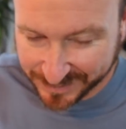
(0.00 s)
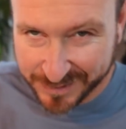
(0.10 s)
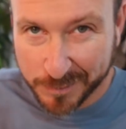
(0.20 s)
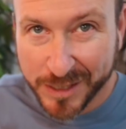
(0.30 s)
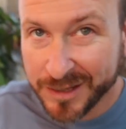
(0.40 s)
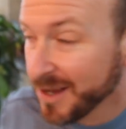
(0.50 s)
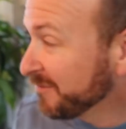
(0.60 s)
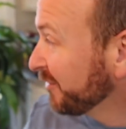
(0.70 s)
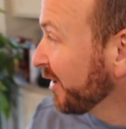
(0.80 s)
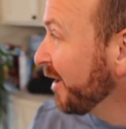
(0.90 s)
They'll be
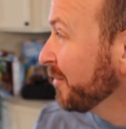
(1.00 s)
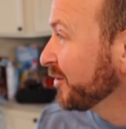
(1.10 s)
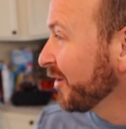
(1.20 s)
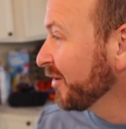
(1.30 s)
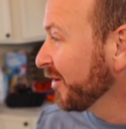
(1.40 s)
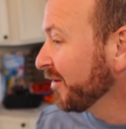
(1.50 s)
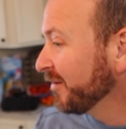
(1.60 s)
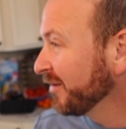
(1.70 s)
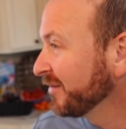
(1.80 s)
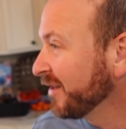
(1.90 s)
alive for how much longer?
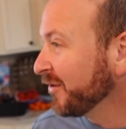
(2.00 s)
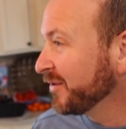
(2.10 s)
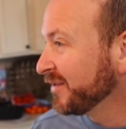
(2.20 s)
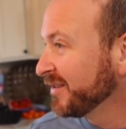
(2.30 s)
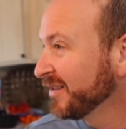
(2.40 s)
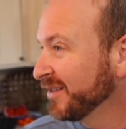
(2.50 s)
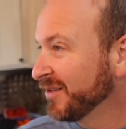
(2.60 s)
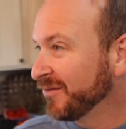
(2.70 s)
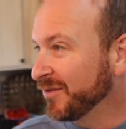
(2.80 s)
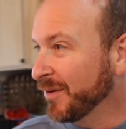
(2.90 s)
Another
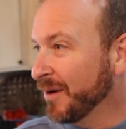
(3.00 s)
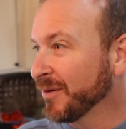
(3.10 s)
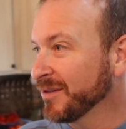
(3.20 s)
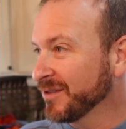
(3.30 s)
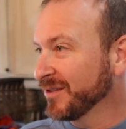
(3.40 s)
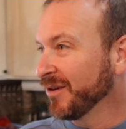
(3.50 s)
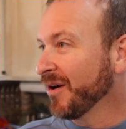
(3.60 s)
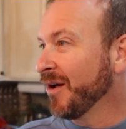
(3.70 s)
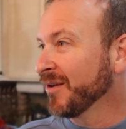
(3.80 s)
few hours? Or